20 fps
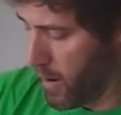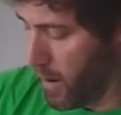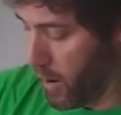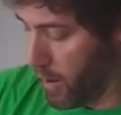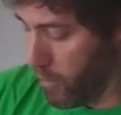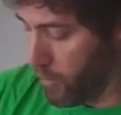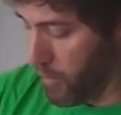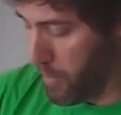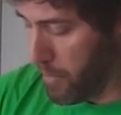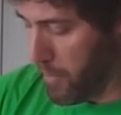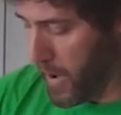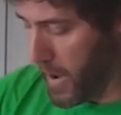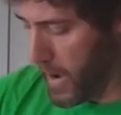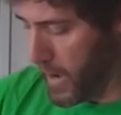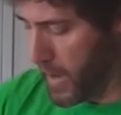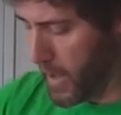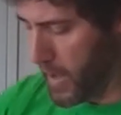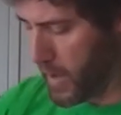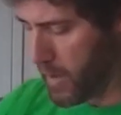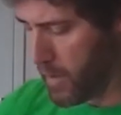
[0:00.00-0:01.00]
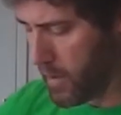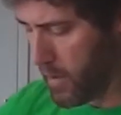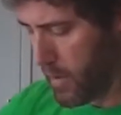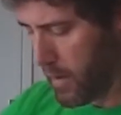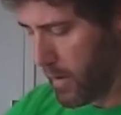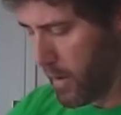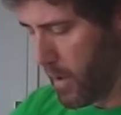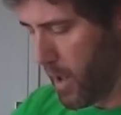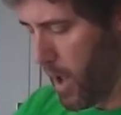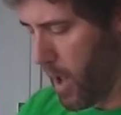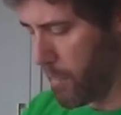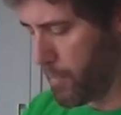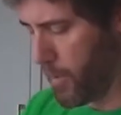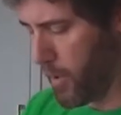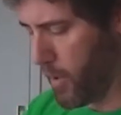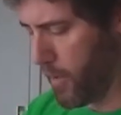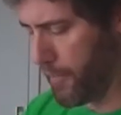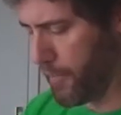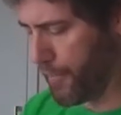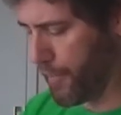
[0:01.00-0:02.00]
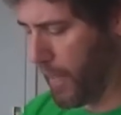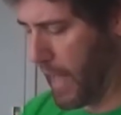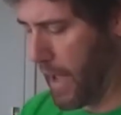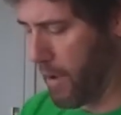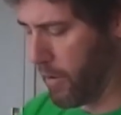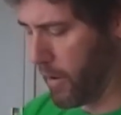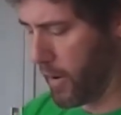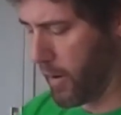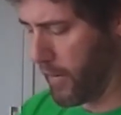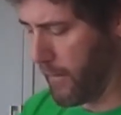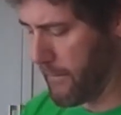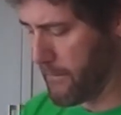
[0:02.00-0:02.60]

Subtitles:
our remaining cup of flour.